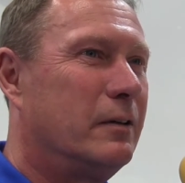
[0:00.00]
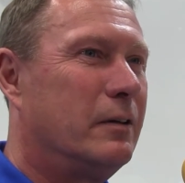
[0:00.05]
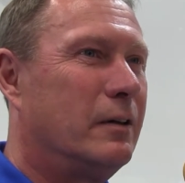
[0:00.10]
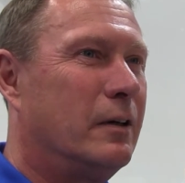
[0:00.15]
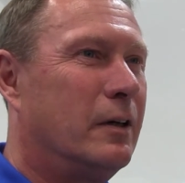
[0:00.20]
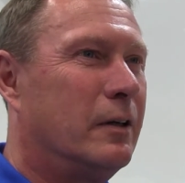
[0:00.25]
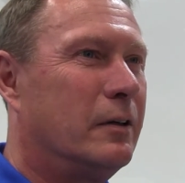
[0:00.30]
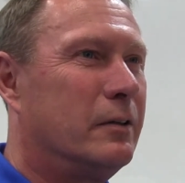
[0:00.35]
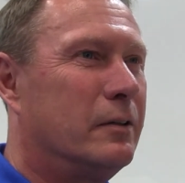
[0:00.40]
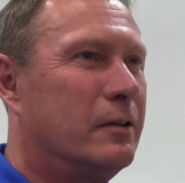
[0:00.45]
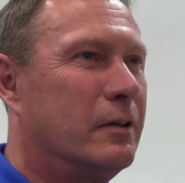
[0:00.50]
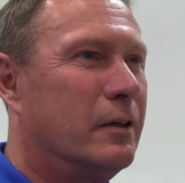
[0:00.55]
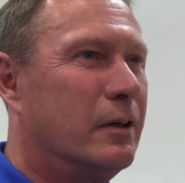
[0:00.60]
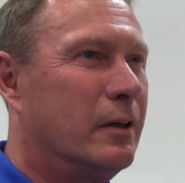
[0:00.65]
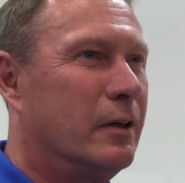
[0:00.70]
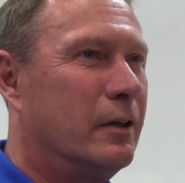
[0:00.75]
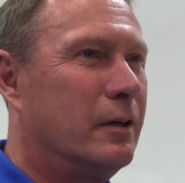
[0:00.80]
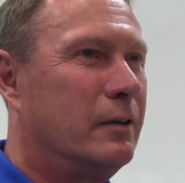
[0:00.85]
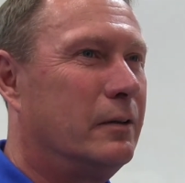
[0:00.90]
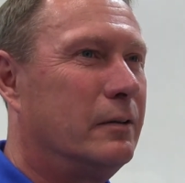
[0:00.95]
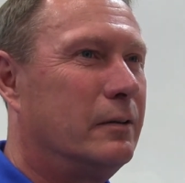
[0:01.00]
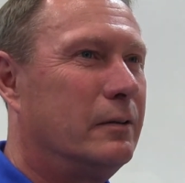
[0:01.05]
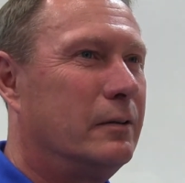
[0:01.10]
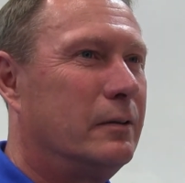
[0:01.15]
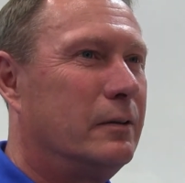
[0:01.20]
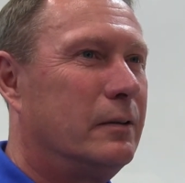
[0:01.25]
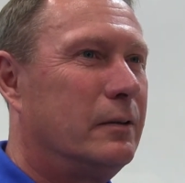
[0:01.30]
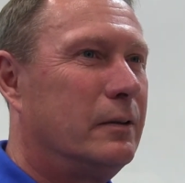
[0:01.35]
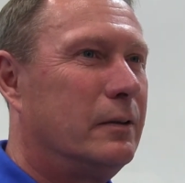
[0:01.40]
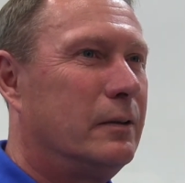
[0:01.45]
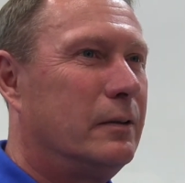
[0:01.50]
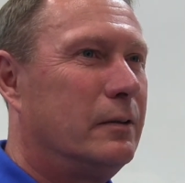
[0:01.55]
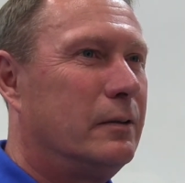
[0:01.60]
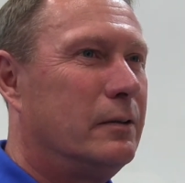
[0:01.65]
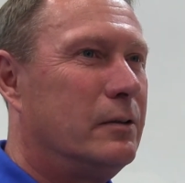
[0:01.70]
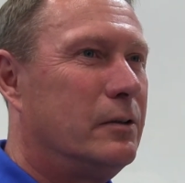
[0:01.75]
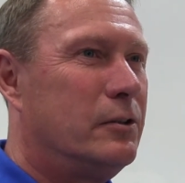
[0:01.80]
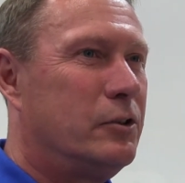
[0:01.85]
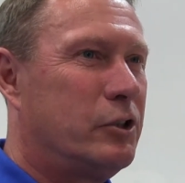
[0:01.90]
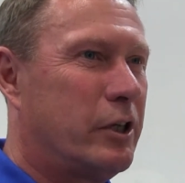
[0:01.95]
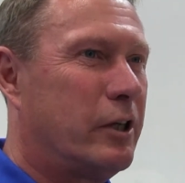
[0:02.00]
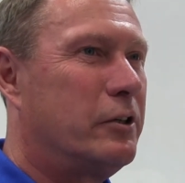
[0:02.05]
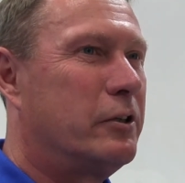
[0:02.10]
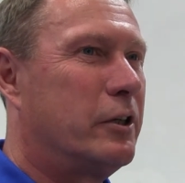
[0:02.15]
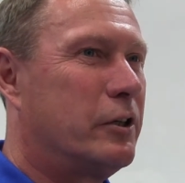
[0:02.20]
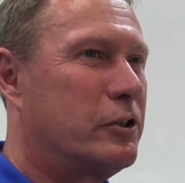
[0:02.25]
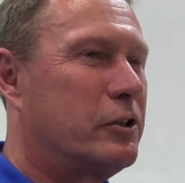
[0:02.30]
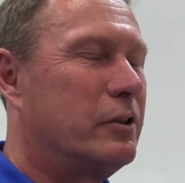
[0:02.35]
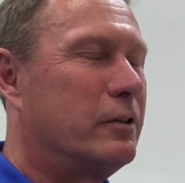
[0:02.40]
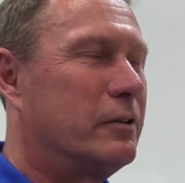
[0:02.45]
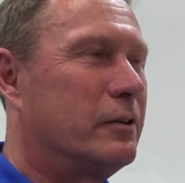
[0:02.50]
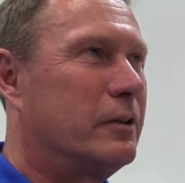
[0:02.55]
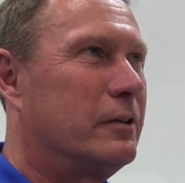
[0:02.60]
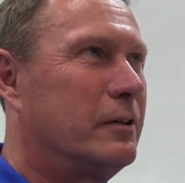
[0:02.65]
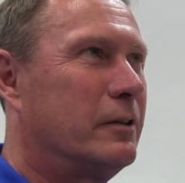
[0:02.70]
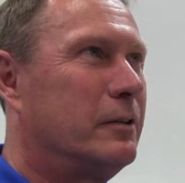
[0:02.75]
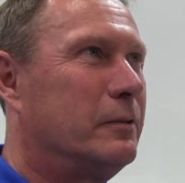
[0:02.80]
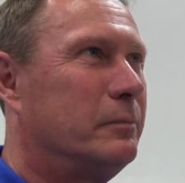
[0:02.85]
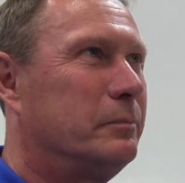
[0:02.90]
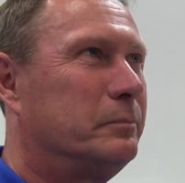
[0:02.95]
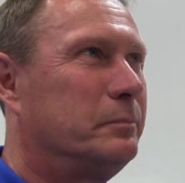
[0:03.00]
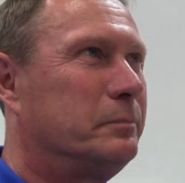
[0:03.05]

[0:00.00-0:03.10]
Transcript: And Jake Dixon, I think, yeah.